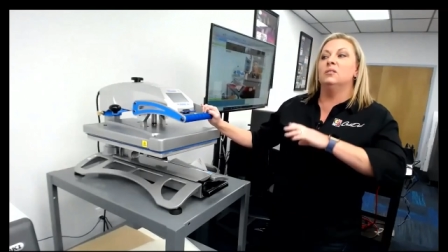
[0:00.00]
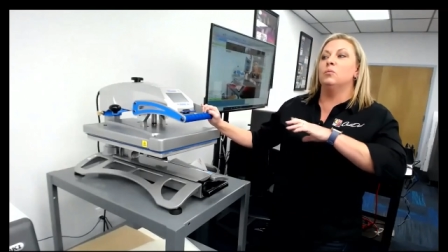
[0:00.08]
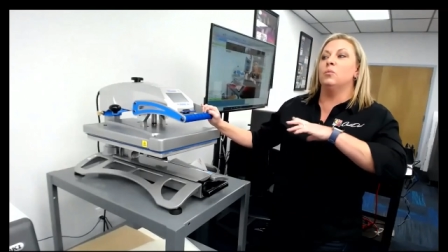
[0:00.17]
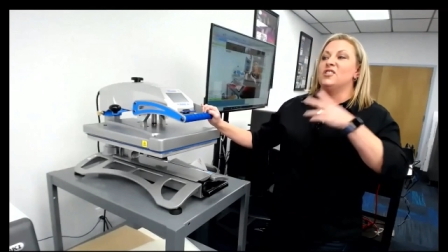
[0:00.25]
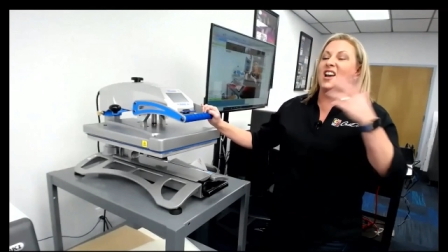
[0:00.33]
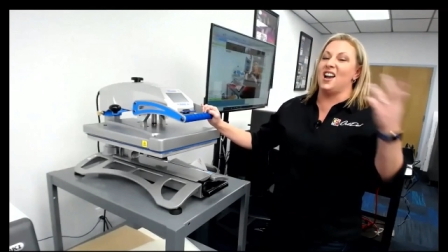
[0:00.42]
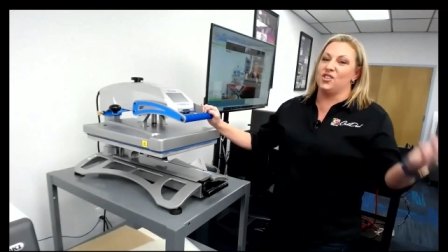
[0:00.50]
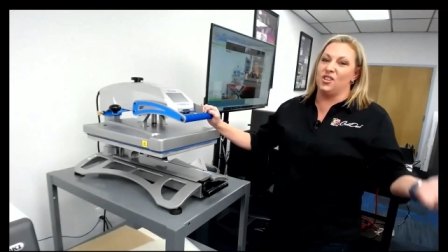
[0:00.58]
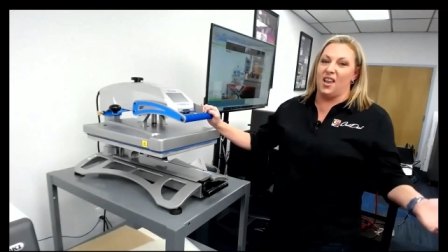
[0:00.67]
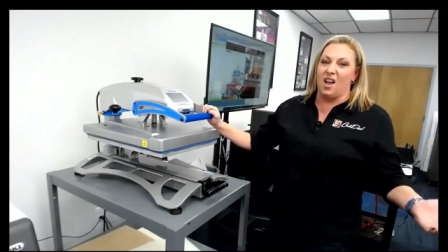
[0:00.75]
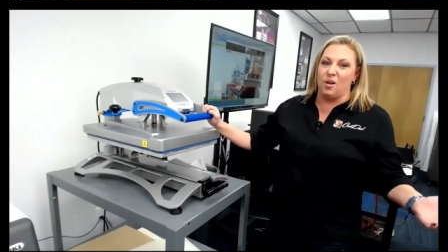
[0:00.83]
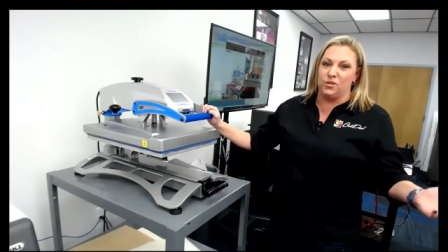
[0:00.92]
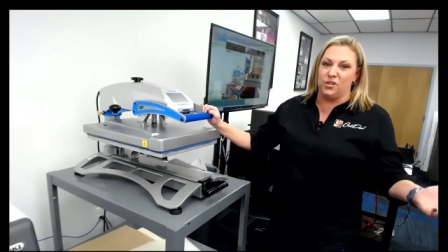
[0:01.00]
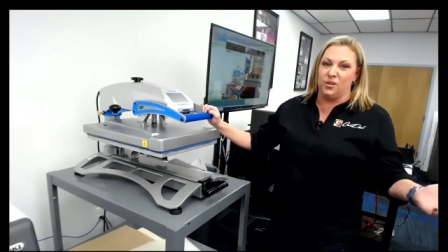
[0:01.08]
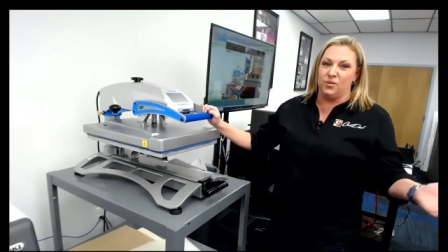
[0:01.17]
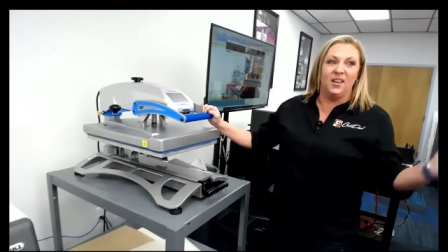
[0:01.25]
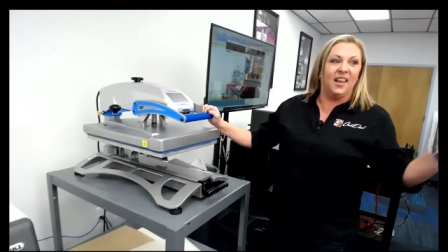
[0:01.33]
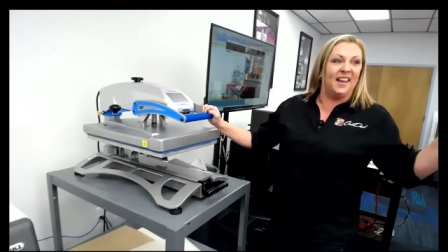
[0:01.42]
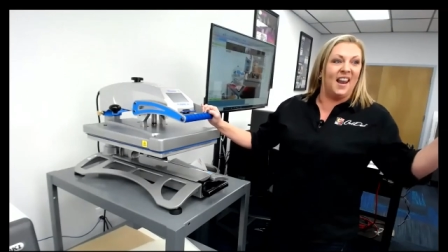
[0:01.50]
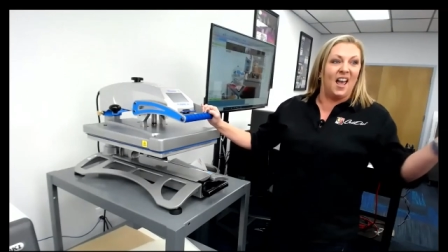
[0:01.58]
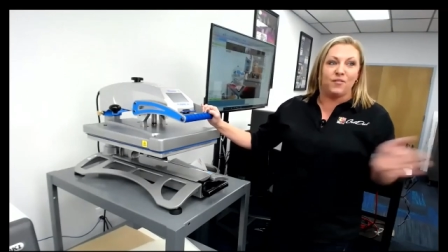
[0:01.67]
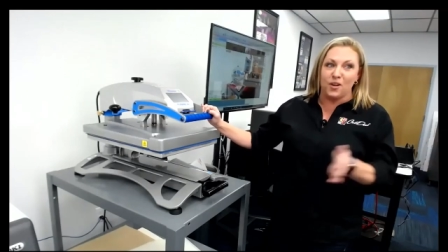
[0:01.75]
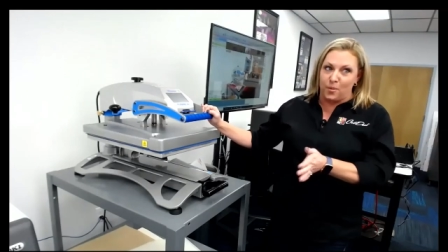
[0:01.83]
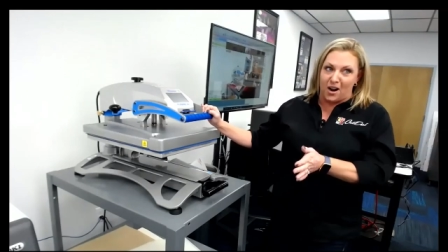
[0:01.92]
which actually helps you in
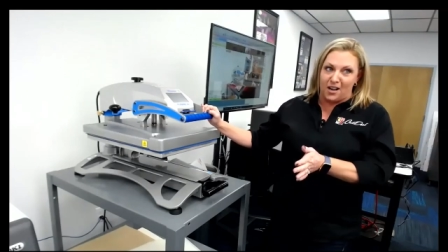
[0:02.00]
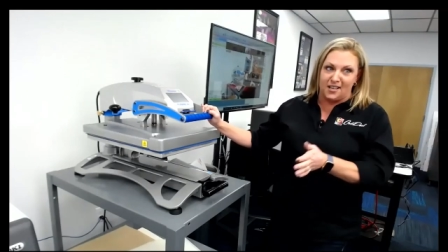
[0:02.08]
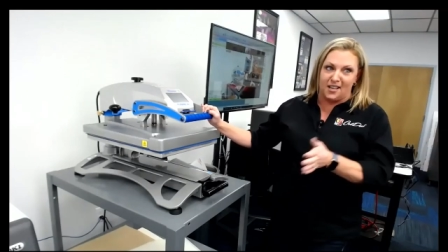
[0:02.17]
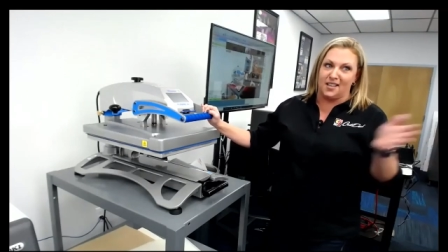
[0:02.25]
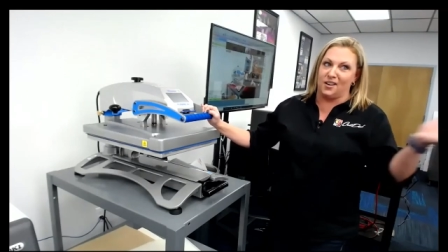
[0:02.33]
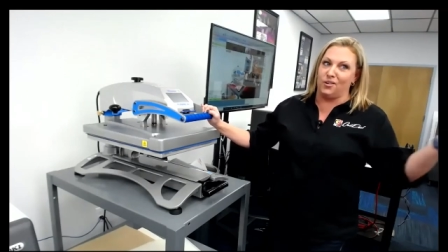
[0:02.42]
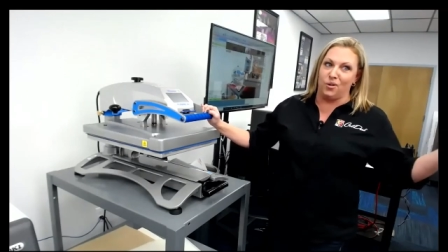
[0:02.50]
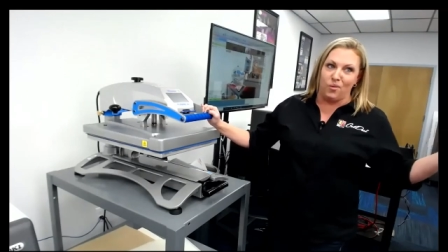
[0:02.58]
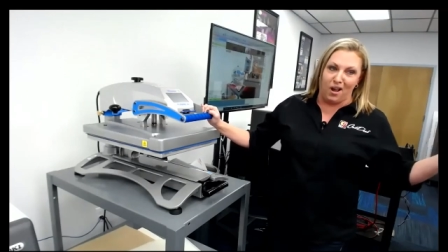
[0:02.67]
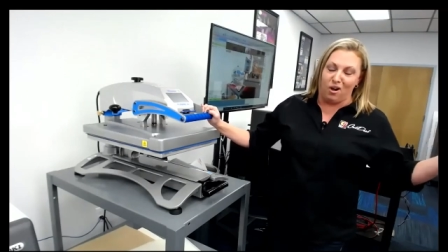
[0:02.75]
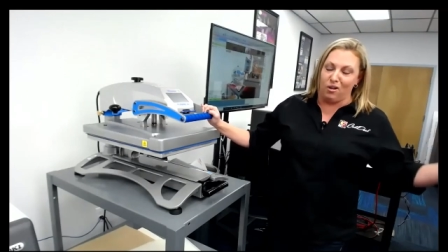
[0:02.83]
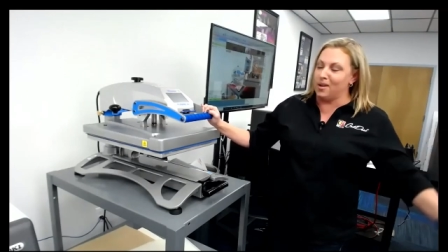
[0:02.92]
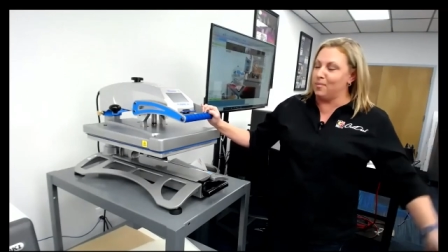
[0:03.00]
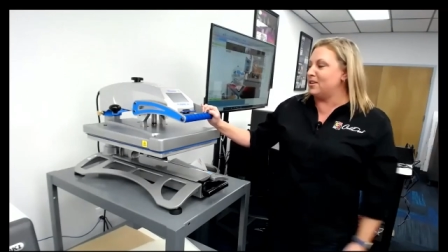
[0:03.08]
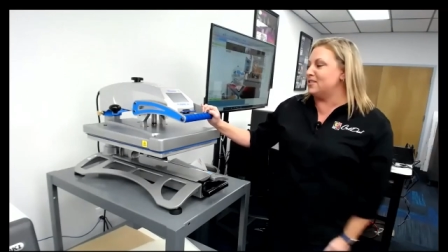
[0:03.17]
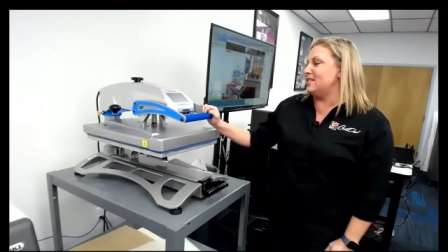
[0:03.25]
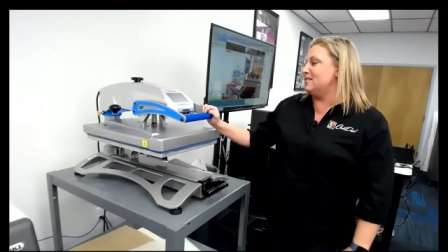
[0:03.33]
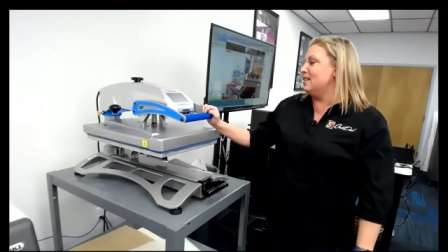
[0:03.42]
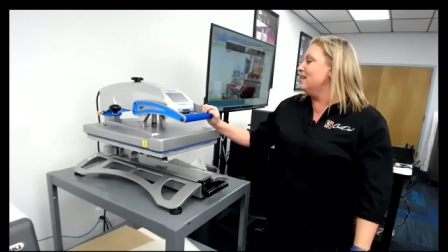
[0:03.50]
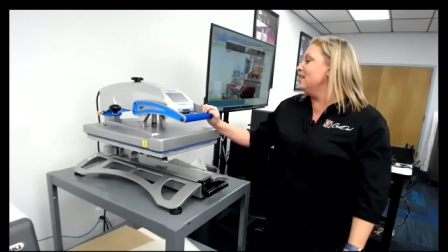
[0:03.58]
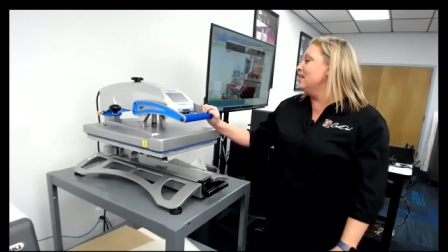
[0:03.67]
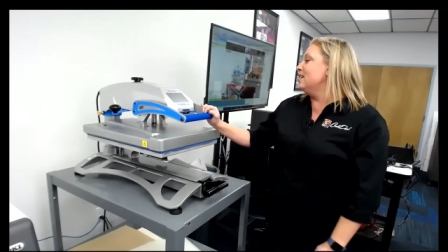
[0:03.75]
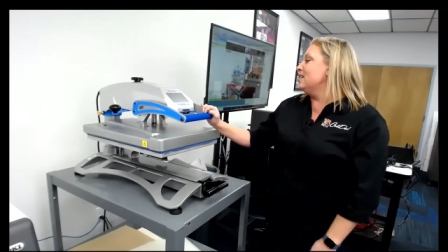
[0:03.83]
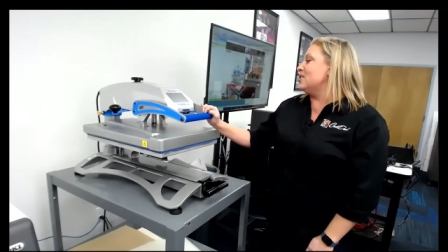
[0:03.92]
every process. I don't know why all heat presses
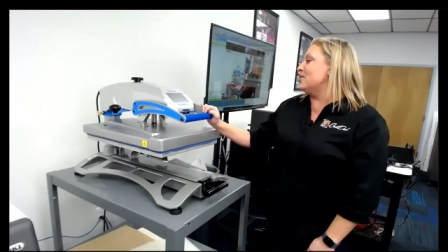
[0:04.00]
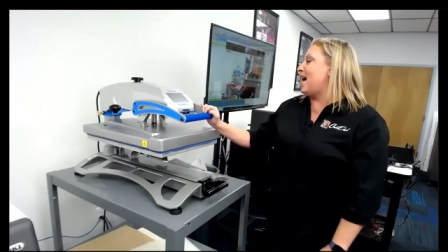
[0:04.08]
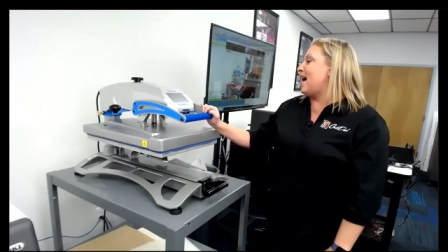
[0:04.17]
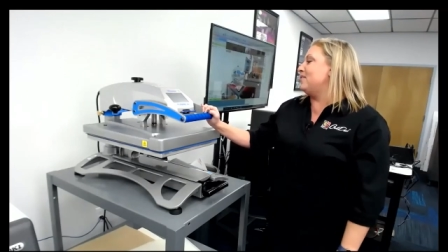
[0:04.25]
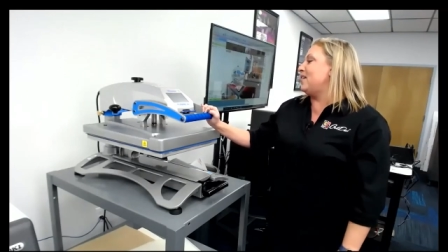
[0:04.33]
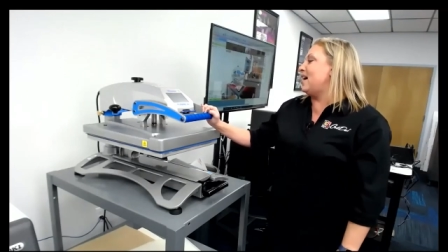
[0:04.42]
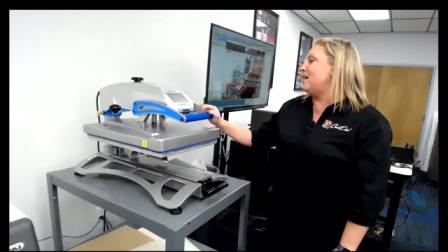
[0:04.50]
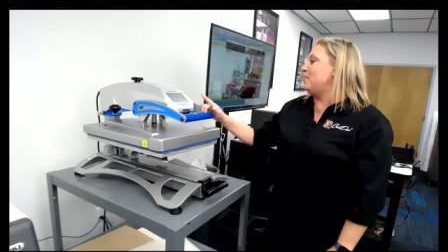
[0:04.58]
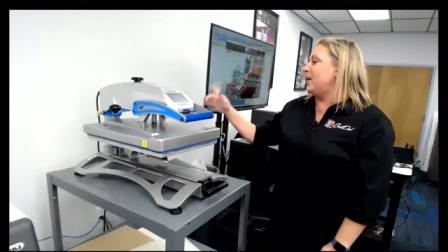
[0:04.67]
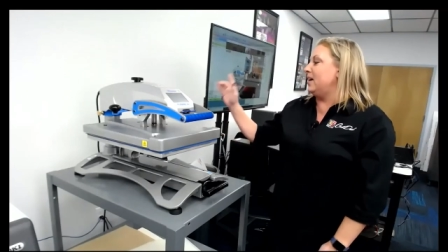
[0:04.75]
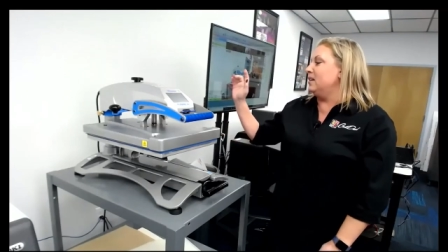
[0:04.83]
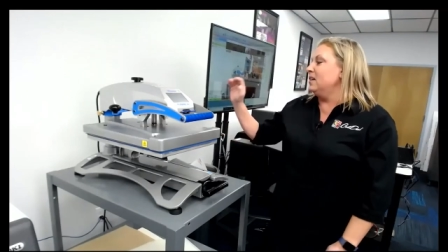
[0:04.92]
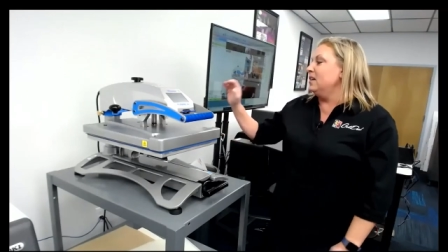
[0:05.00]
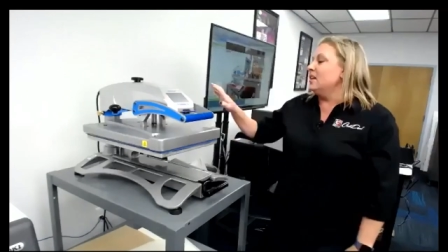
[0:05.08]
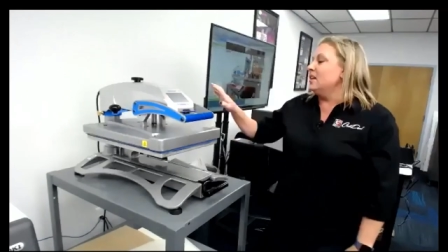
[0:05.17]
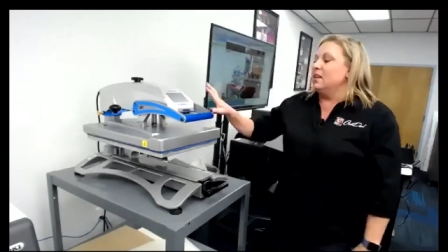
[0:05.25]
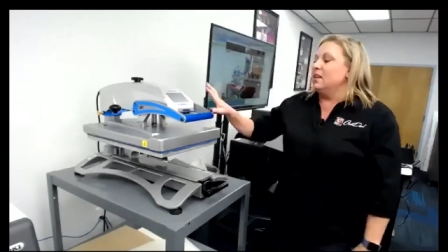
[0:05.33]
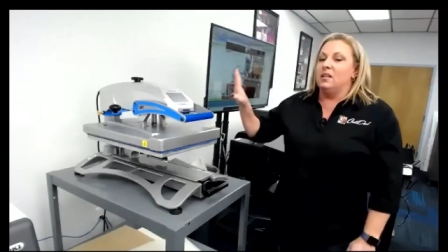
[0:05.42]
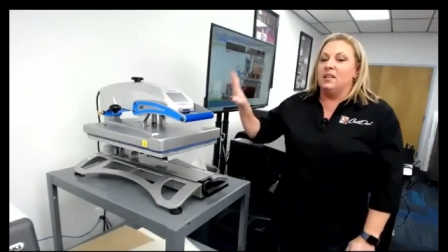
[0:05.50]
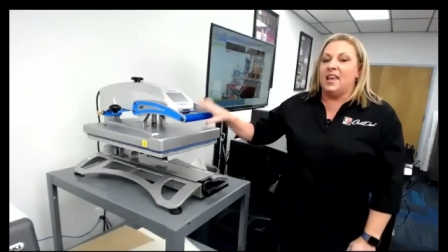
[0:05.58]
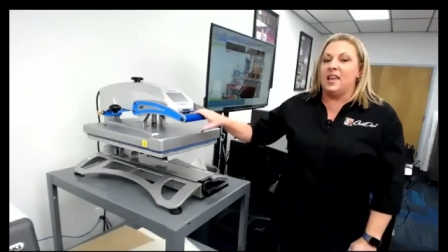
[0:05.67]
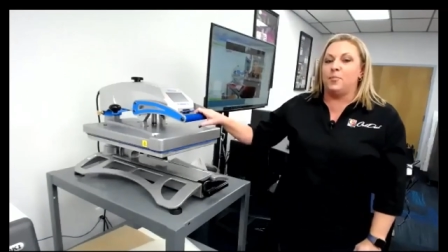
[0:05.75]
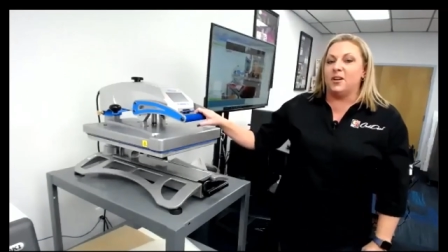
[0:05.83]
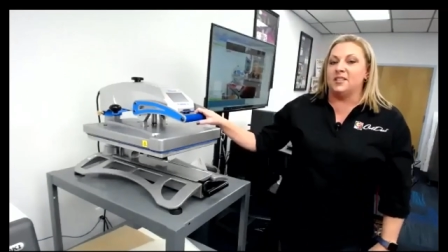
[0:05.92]
don't have that, but
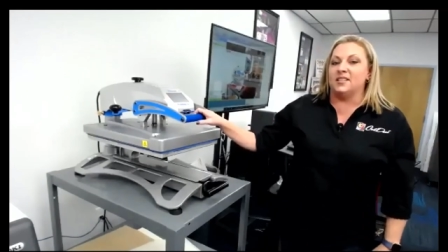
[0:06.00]
heat press